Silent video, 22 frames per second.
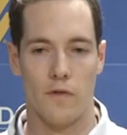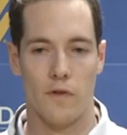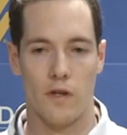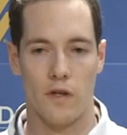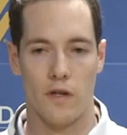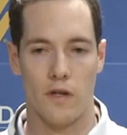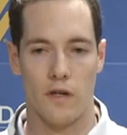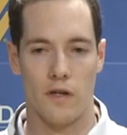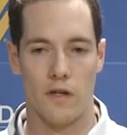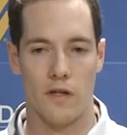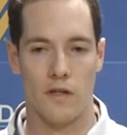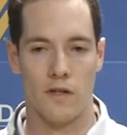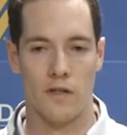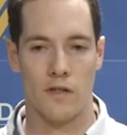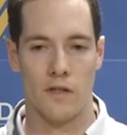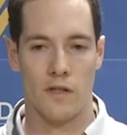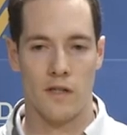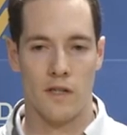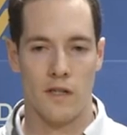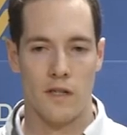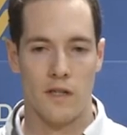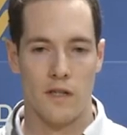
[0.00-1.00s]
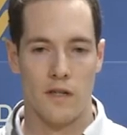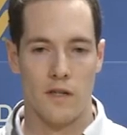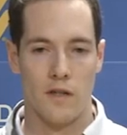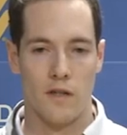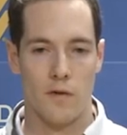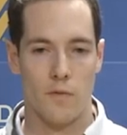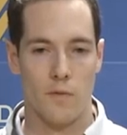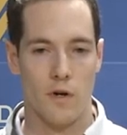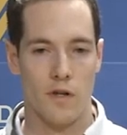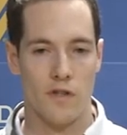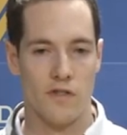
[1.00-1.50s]
of the
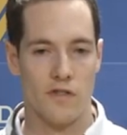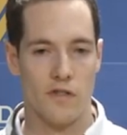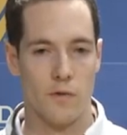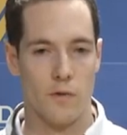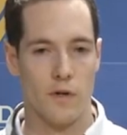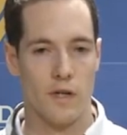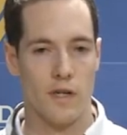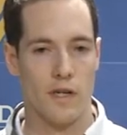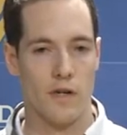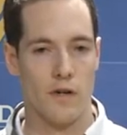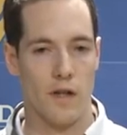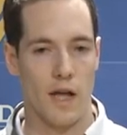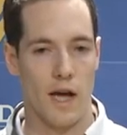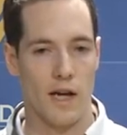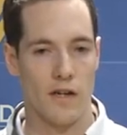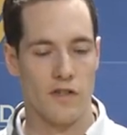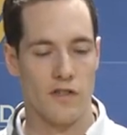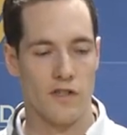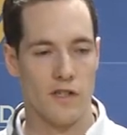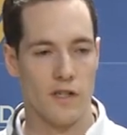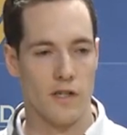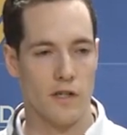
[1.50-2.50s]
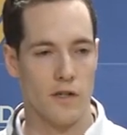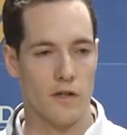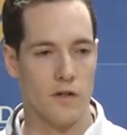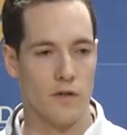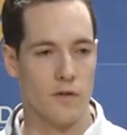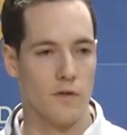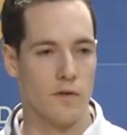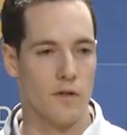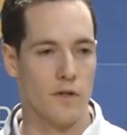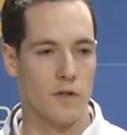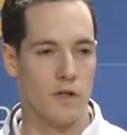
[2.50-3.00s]
ones that were here last
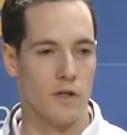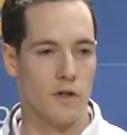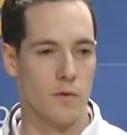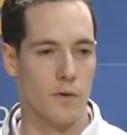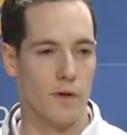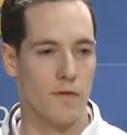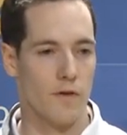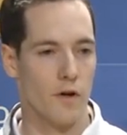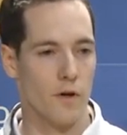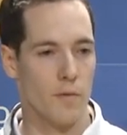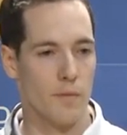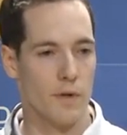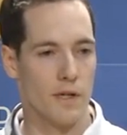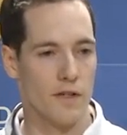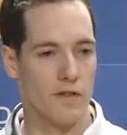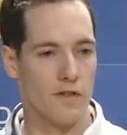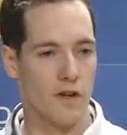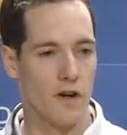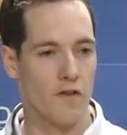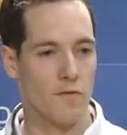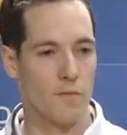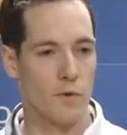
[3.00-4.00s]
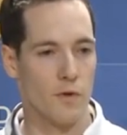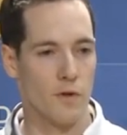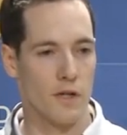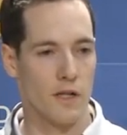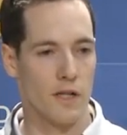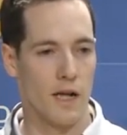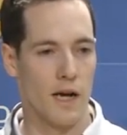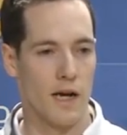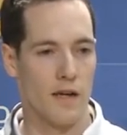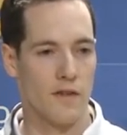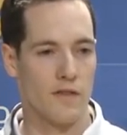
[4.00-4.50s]
year, you know, we've got a big sophomore
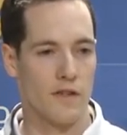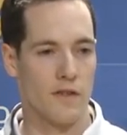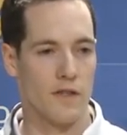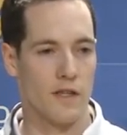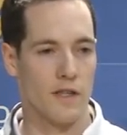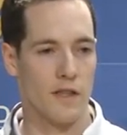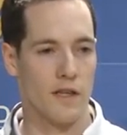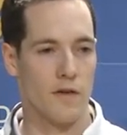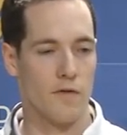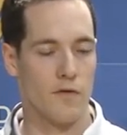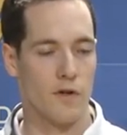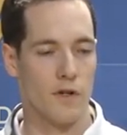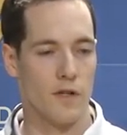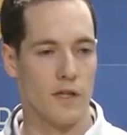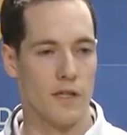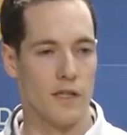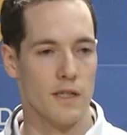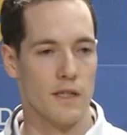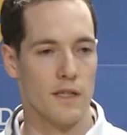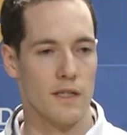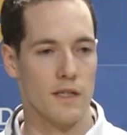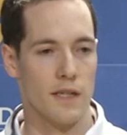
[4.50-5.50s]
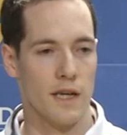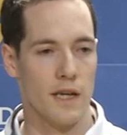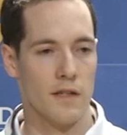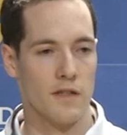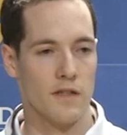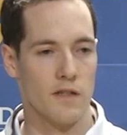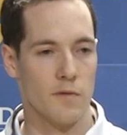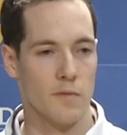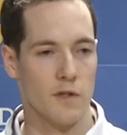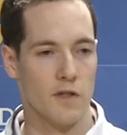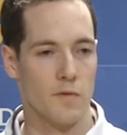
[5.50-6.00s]
class. I think they really
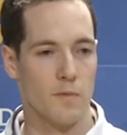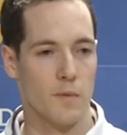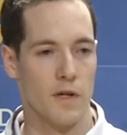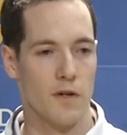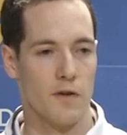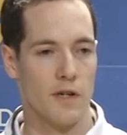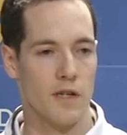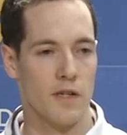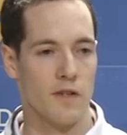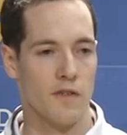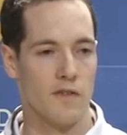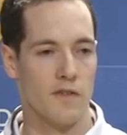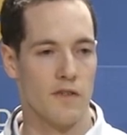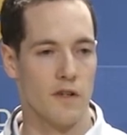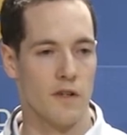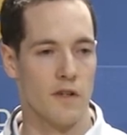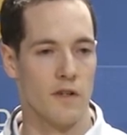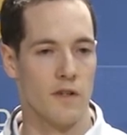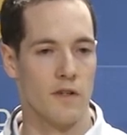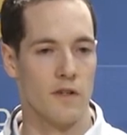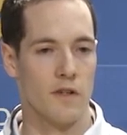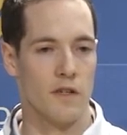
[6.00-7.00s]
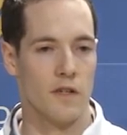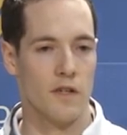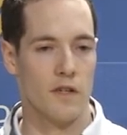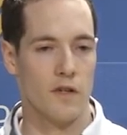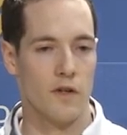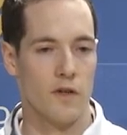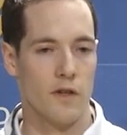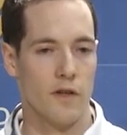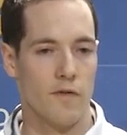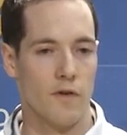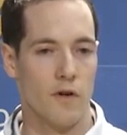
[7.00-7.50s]
gained some experience, and you
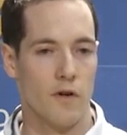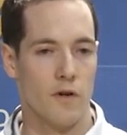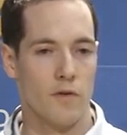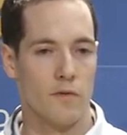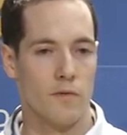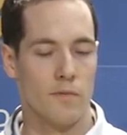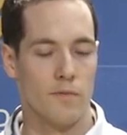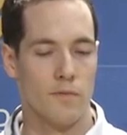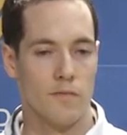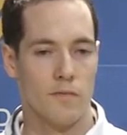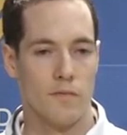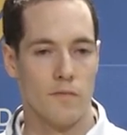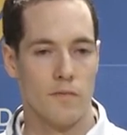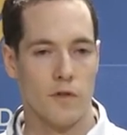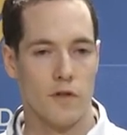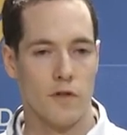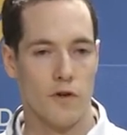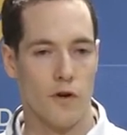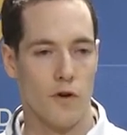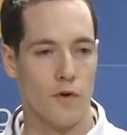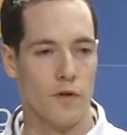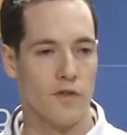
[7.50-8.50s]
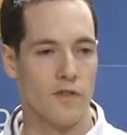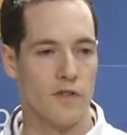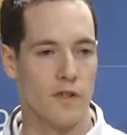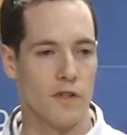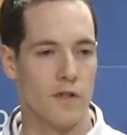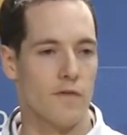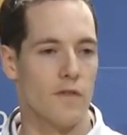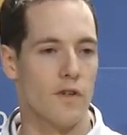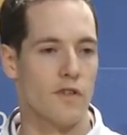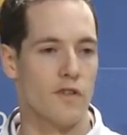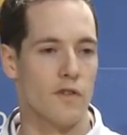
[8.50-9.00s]
know, they've all grown as
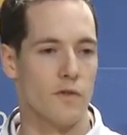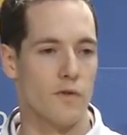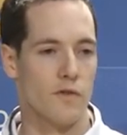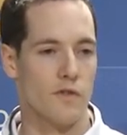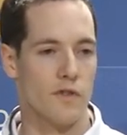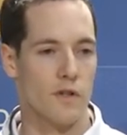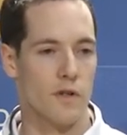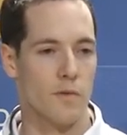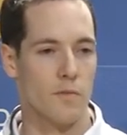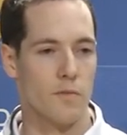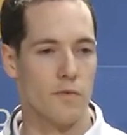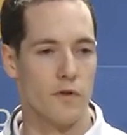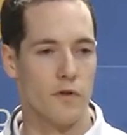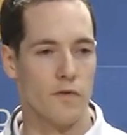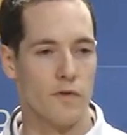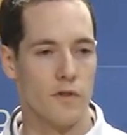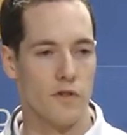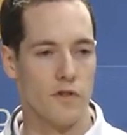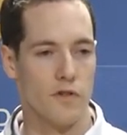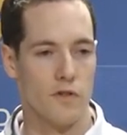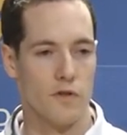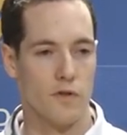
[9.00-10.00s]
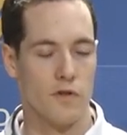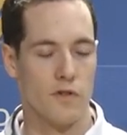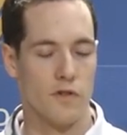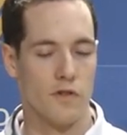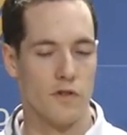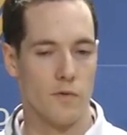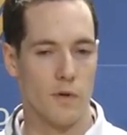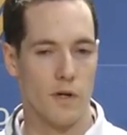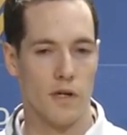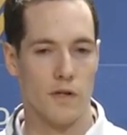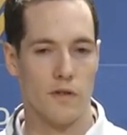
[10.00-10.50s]
individuals and improved as shooters
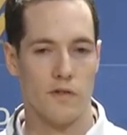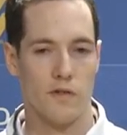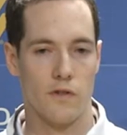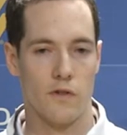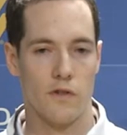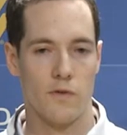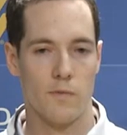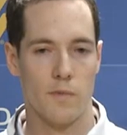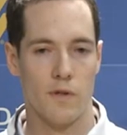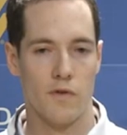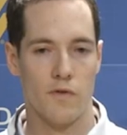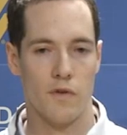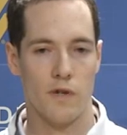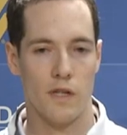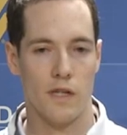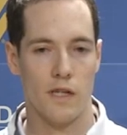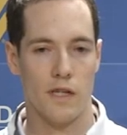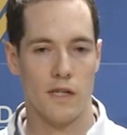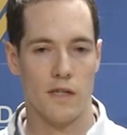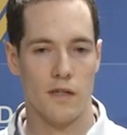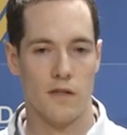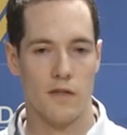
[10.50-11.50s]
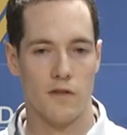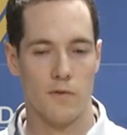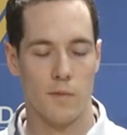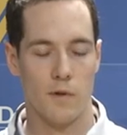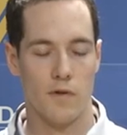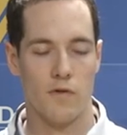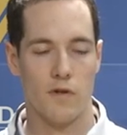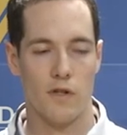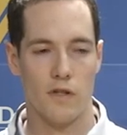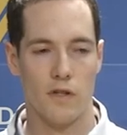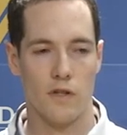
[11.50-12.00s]
as well. So it's been really
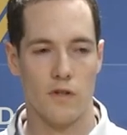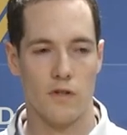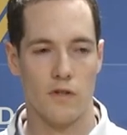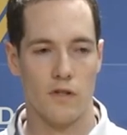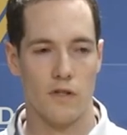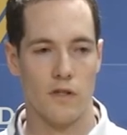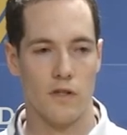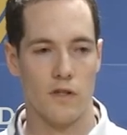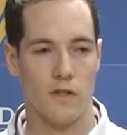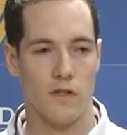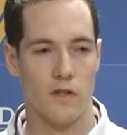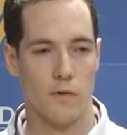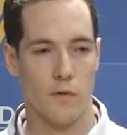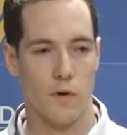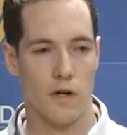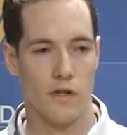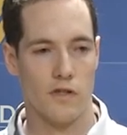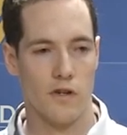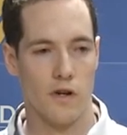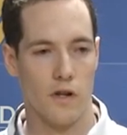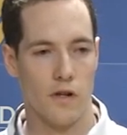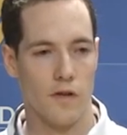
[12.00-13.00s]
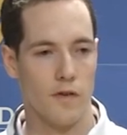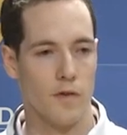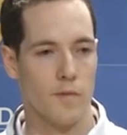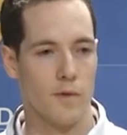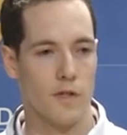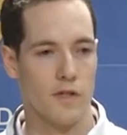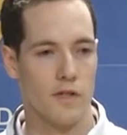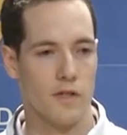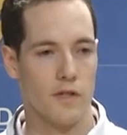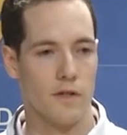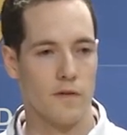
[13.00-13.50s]
good to watch all of them
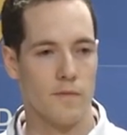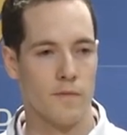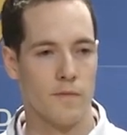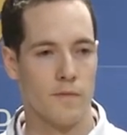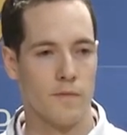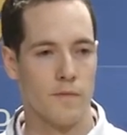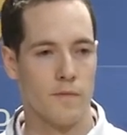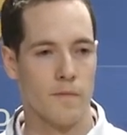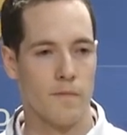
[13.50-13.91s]
this year.